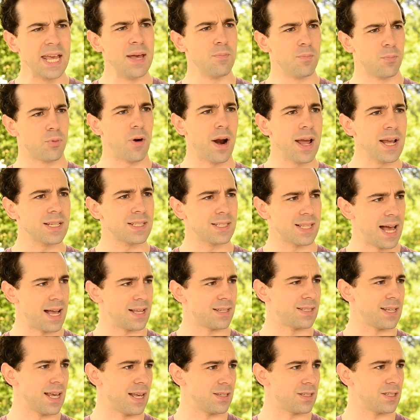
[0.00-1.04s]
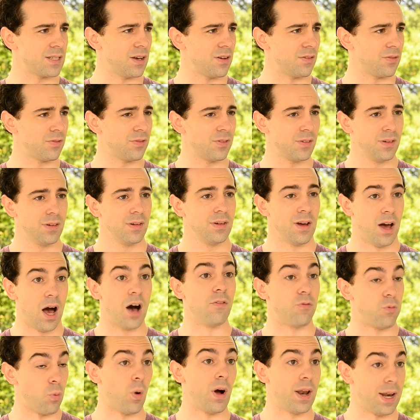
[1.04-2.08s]
embrace that sense of
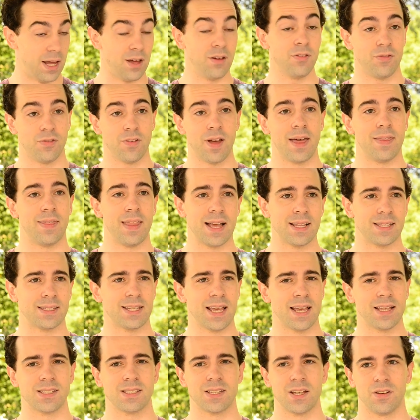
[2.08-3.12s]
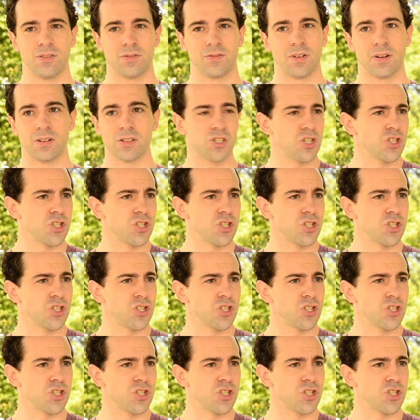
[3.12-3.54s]
of what if and that sense of uh,